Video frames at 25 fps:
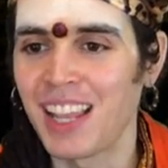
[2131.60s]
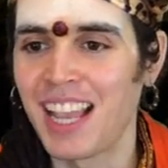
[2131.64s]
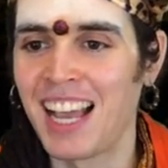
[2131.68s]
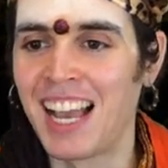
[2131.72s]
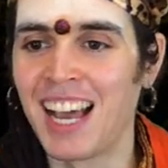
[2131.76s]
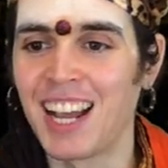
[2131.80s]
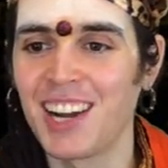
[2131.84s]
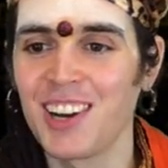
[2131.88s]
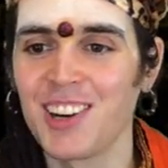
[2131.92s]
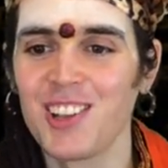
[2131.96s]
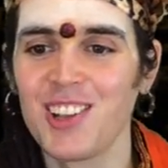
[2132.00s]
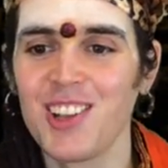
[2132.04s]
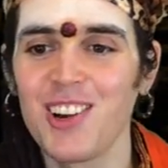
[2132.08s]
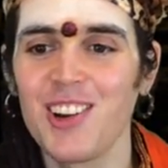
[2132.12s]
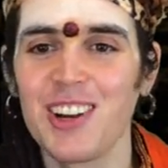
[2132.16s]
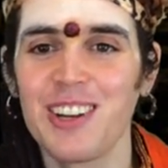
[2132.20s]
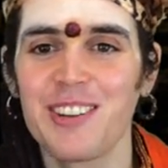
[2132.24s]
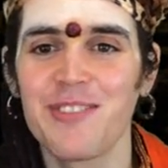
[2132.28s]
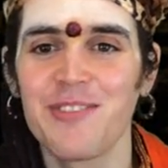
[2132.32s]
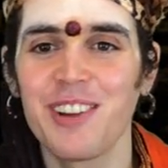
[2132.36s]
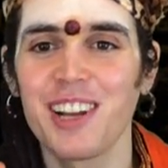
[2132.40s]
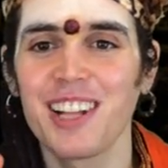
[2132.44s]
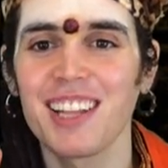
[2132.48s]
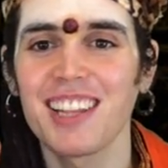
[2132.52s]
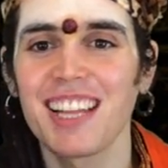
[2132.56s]
I don't know, it
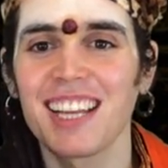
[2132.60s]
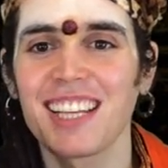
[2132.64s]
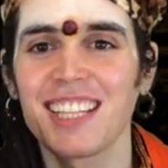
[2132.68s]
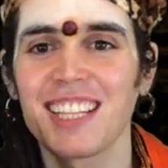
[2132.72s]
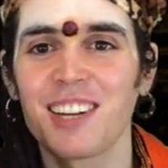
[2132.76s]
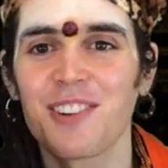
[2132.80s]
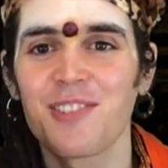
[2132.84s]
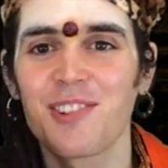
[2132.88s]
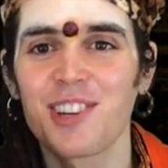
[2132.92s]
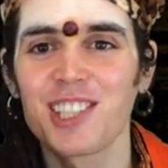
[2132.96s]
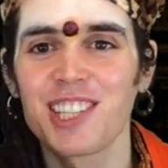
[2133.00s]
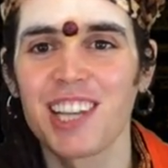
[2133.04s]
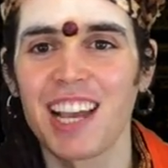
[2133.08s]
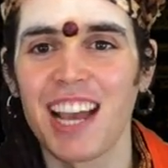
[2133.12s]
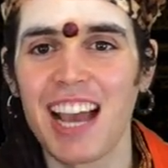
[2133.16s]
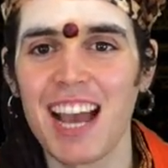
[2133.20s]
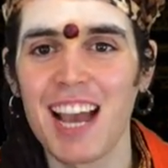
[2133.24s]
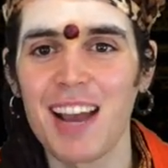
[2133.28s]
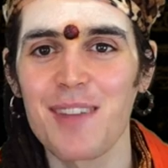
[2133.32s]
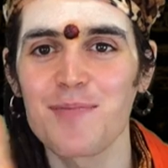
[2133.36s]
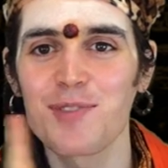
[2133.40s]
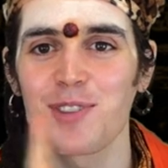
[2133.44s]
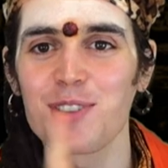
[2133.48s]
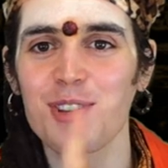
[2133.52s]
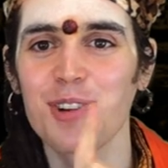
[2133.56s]
felt like there was a
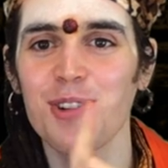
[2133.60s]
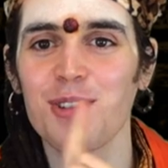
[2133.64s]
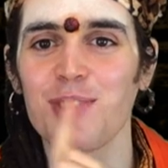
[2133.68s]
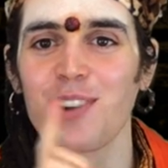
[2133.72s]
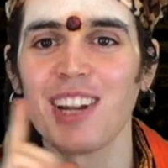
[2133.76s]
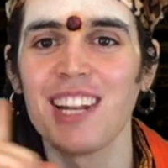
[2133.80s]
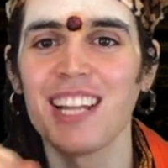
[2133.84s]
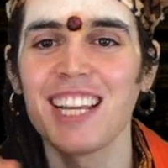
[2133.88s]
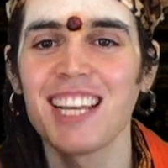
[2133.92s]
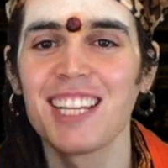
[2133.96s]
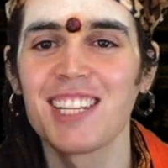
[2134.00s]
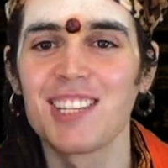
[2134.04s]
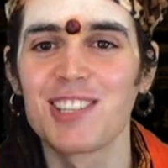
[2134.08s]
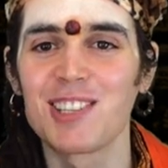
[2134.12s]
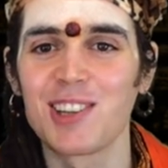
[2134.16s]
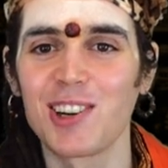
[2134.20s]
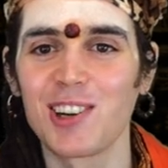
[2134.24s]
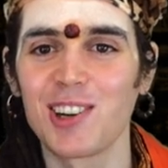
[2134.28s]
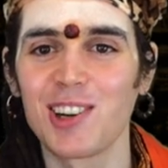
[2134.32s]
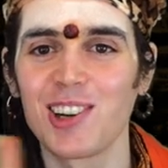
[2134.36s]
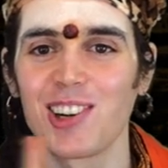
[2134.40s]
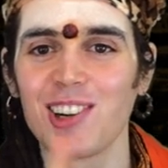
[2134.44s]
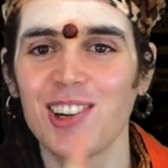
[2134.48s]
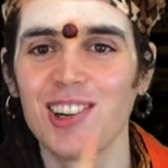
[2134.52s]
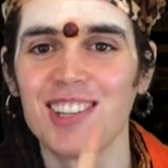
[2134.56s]
hamster running in
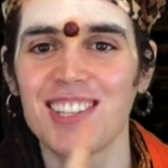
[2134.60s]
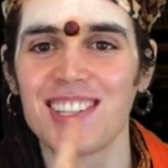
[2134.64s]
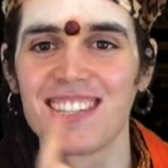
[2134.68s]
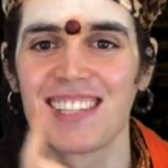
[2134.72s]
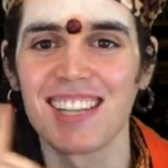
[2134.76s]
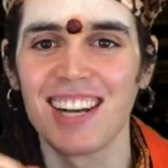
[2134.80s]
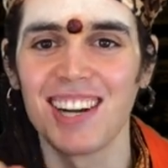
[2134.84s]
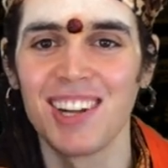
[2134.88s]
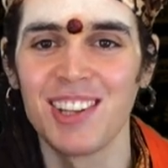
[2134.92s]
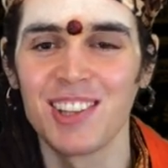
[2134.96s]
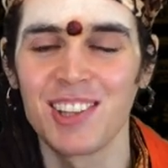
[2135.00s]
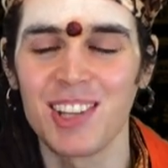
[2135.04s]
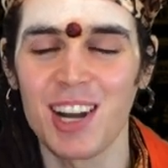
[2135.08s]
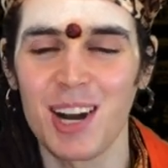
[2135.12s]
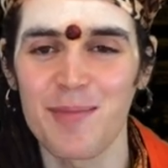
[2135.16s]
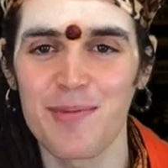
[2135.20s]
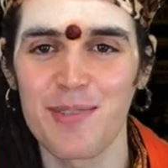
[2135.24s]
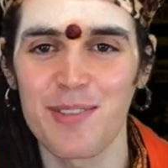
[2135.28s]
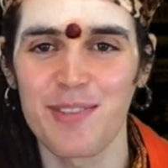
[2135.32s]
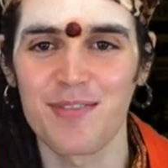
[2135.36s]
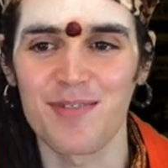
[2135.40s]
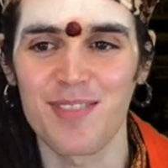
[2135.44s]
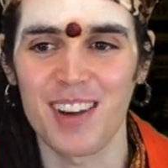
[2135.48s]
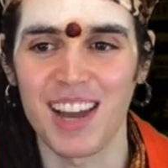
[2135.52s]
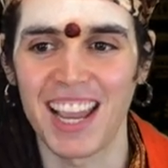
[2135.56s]
circles on top
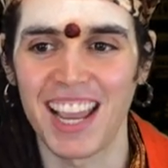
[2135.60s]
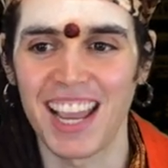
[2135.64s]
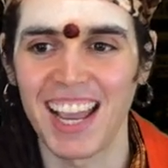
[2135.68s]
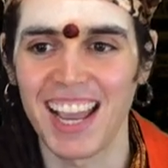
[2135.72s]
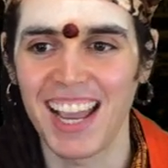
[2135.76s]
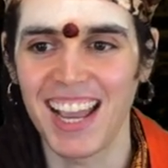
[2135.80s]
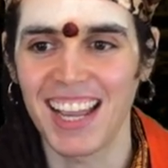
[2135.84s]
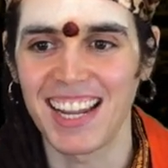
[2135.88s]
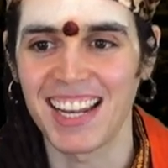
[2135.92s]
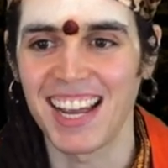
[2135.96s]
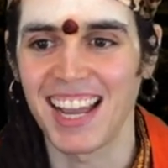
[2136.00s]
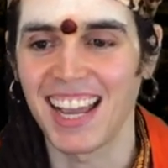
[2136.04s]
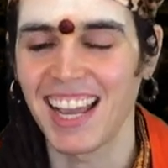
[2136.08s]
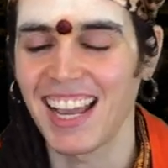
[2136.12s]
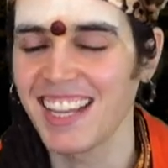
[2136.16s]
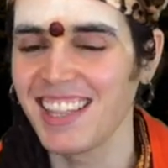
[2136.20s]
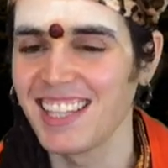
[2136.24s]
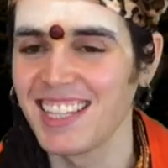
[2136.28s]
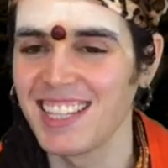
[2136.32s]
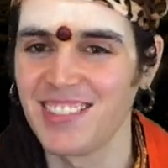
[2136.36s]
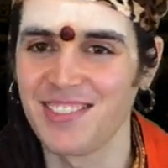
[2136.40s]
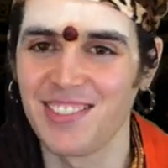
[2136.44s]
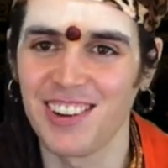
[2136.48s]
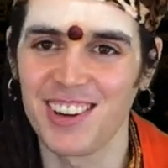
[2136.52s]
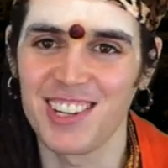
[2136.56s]
of my head. I had
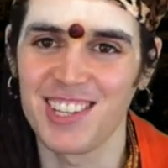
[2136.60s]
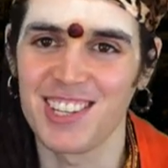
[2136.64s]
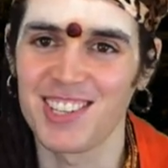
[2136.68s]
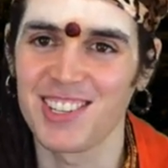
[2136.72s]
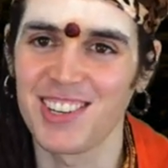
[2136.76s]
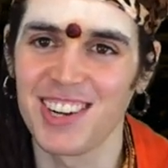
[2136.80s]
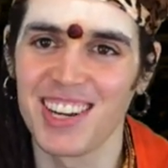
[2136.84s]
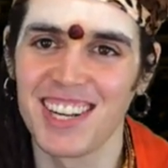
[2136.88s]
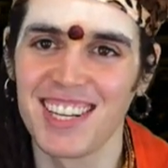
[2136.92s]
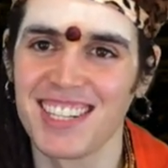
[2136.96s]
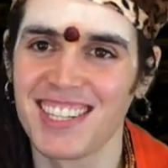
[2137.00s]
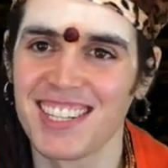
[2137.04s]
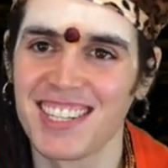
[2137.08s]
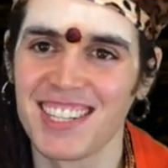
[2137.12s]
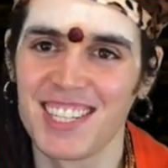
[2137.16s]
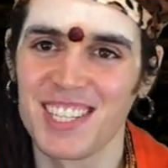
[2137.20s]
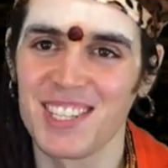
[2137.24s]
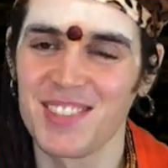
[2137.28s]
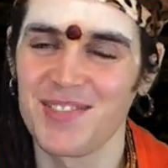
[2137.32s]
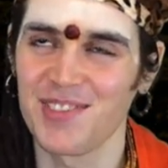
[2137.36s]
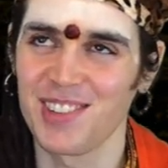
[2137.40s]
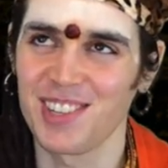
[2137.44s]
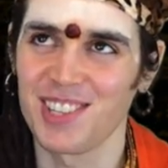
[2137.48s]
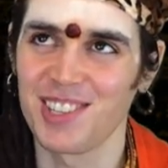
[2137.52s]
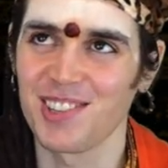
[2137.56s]
this very strange
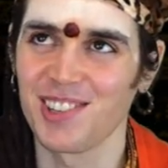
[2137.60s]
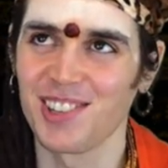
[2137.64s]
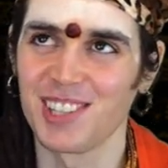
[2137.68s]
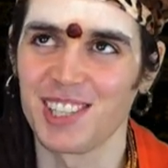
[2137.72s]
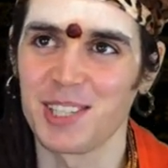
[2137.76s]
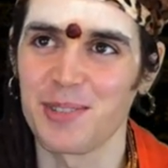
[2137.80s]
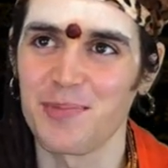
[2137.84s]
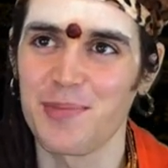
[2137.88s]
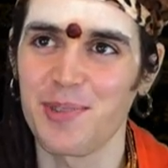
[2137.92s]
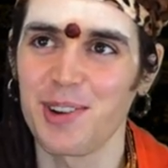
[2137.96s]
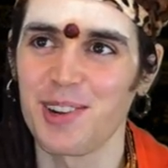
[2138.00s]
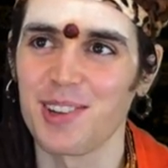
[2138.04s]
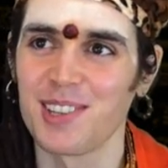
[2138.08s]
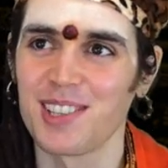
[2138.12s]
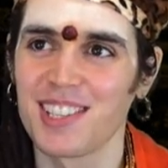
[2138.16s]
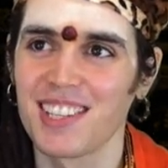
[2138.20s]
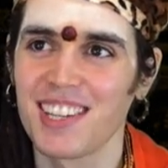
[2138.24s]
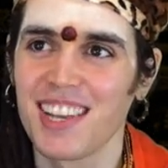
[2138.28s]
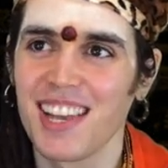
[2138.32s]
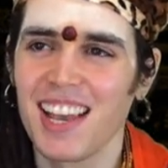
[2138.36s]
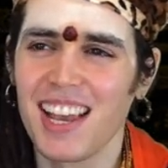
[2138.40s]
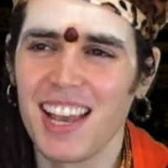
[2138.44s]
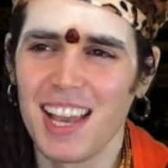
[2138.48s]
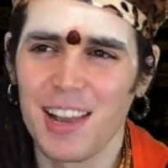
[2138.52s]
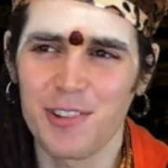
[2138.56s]
spiritual experience.
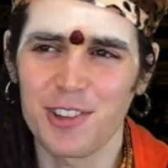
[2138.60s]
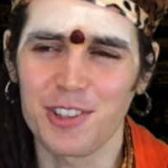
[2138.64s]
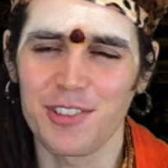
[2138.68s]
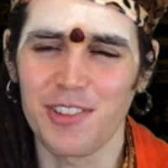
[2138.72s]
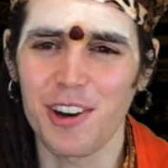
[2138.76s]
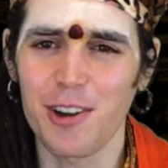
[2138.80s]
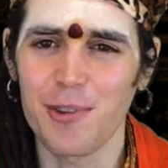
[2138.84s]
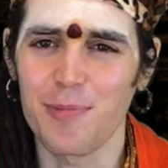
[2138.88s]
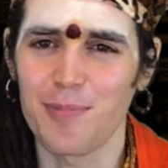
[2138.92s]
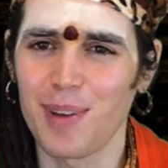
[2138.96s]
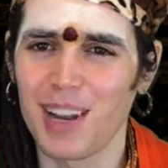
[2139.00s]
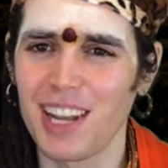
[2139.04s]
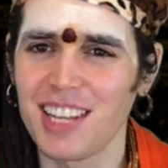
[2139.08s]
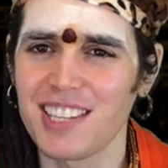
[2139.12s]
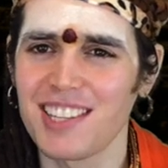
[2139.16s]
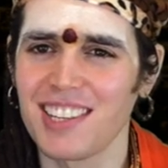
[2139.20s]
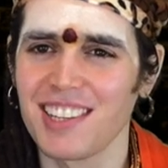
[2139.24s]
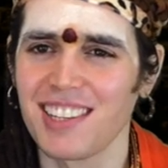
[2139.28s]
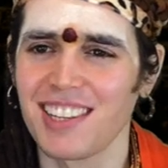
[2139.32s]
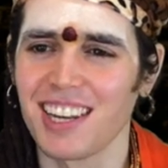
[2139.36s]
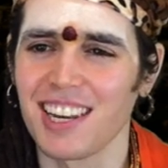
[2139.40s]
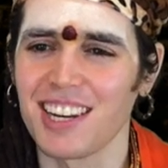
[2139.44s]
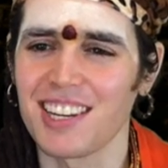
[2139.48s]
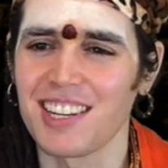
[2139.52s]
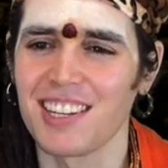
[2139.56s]
It was very
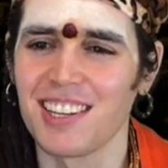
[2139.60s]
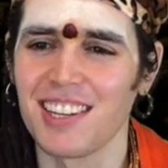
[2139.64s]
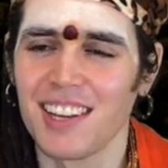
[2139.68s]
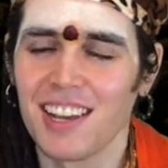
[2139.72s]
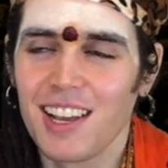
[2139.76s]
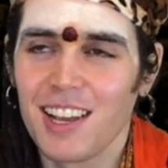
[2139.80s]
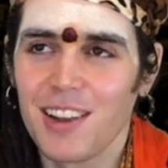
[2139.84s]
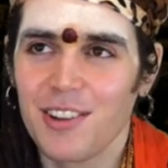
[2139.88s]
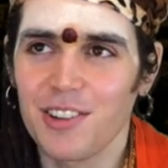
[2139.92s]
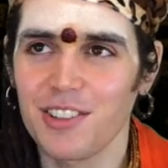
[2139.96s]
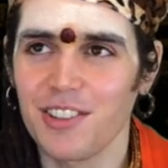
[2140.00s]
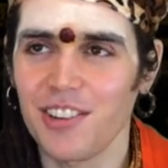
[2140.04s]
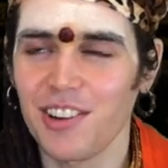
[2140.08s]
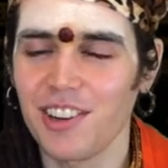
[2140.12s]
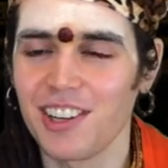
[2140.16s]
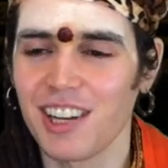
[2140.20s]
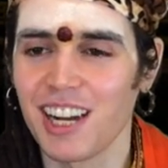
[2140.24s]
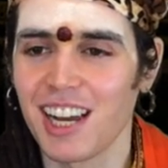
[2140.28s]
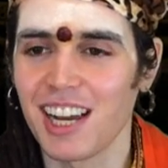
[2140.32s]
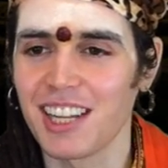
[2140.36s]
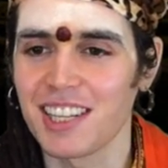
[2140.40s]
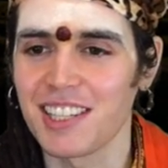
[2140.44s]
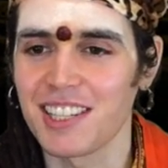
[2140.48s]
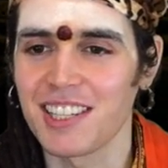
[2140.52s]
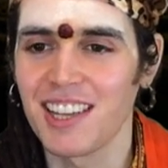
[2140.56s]
pleasant, actually. It was very
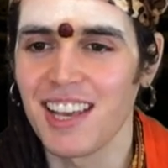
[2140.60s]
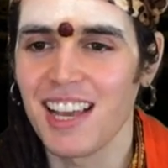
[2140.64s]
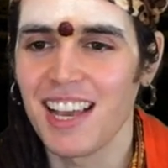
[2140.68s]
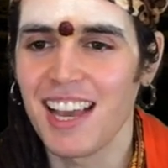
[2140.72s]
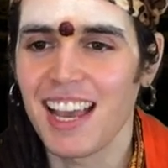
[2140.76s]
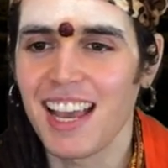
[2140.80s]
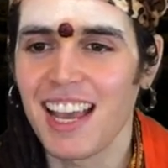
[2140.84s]
nice.